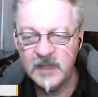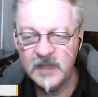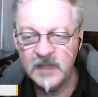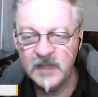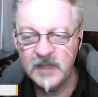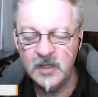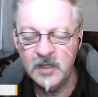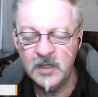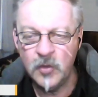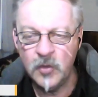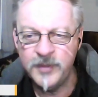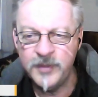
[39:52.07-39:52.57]

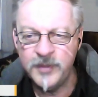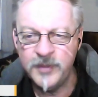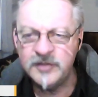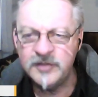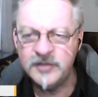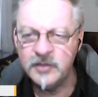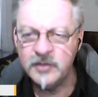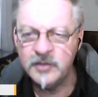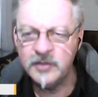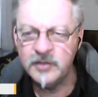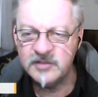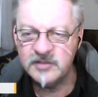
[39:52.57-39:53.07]
Or they're doing
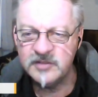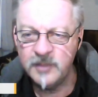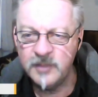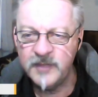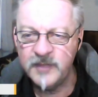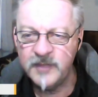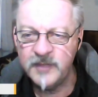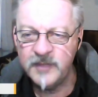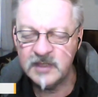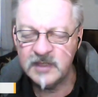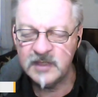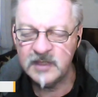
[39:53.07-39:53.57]
something
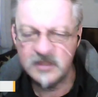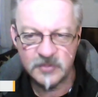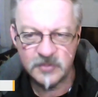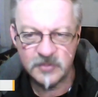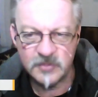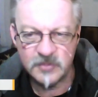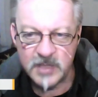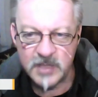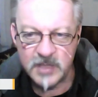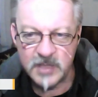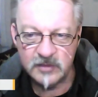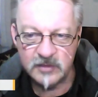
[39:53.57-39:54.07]

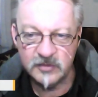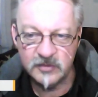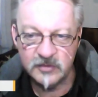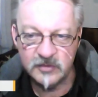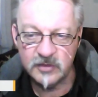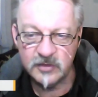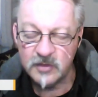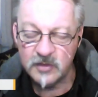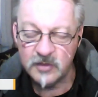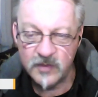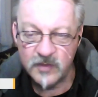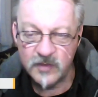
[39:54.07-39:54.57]
detrimental to
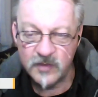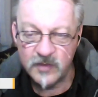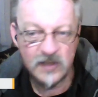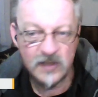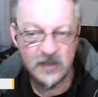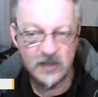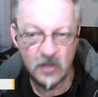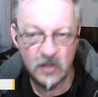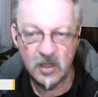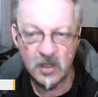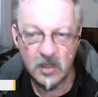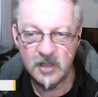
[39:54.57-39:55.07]
you, they're not
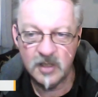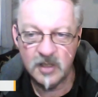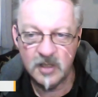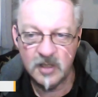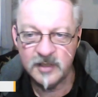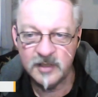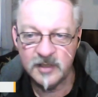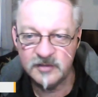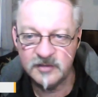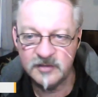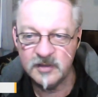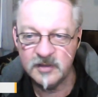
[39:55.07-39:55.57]
guides.
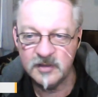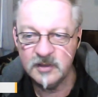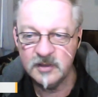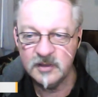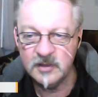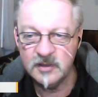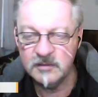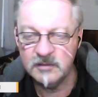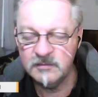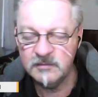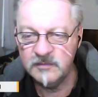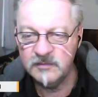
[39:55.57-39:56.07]
They're
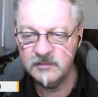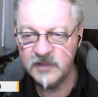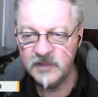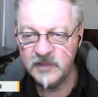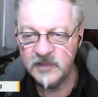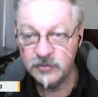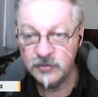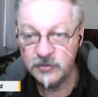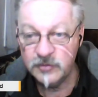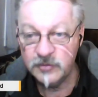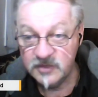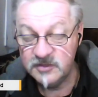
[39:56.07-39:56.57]

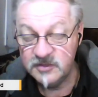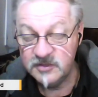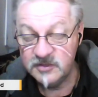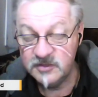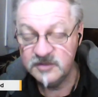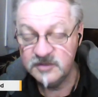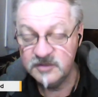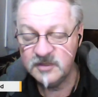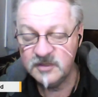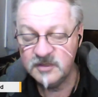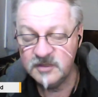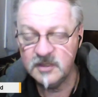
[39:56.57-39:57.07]
tricksters.
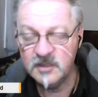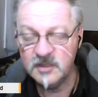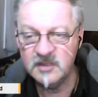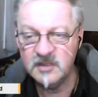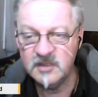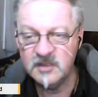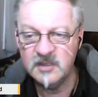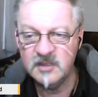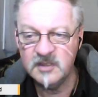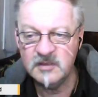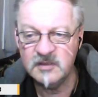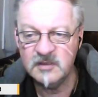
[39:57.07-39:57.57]

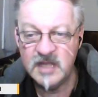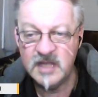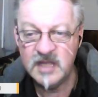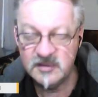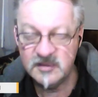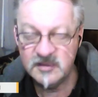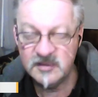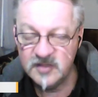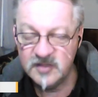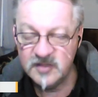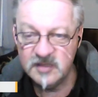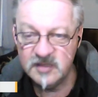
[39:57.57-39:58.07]
They're
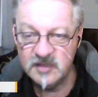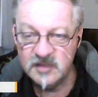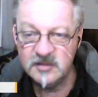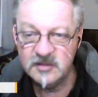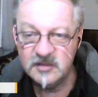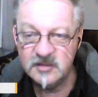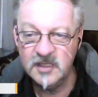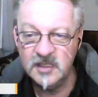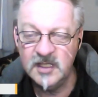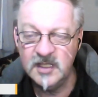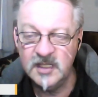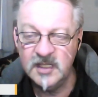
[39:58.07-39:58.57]
entities.
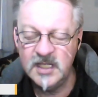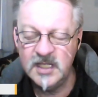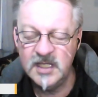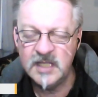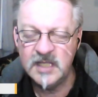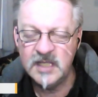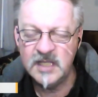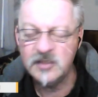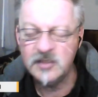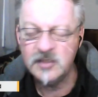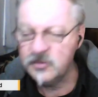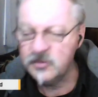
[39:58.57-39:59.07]
And
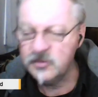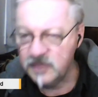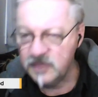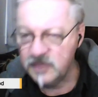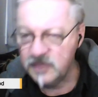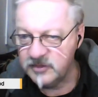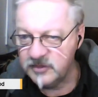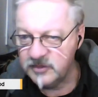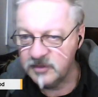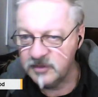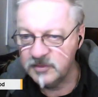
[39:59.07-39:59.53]
don't trust them.